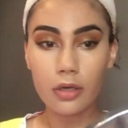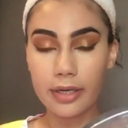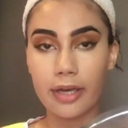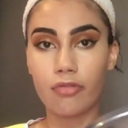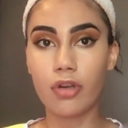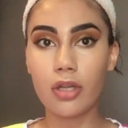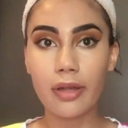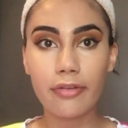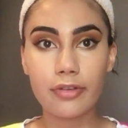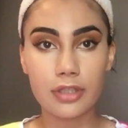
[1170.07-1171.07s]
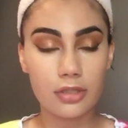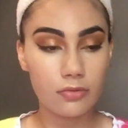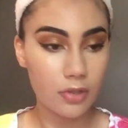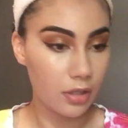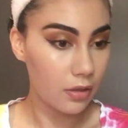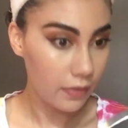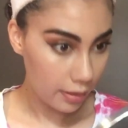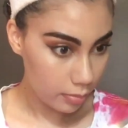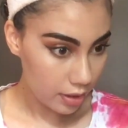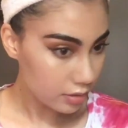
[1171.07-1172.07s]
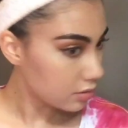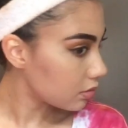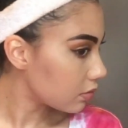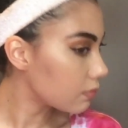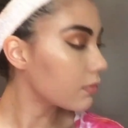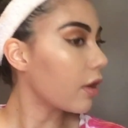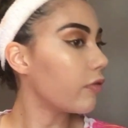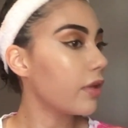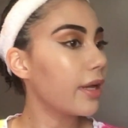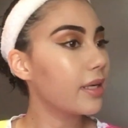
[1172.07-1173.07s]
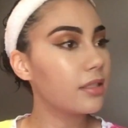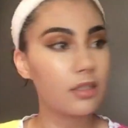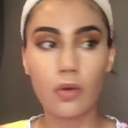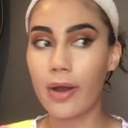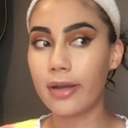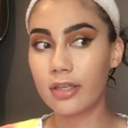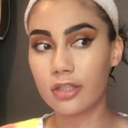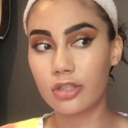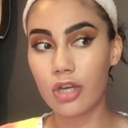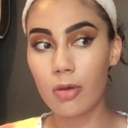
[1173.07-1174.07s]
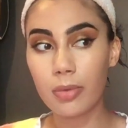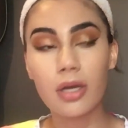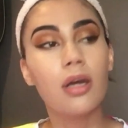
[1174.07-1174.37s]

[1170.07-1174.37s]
Okay, in real life it doesn't really look that bad. I feel like I do quite a good job.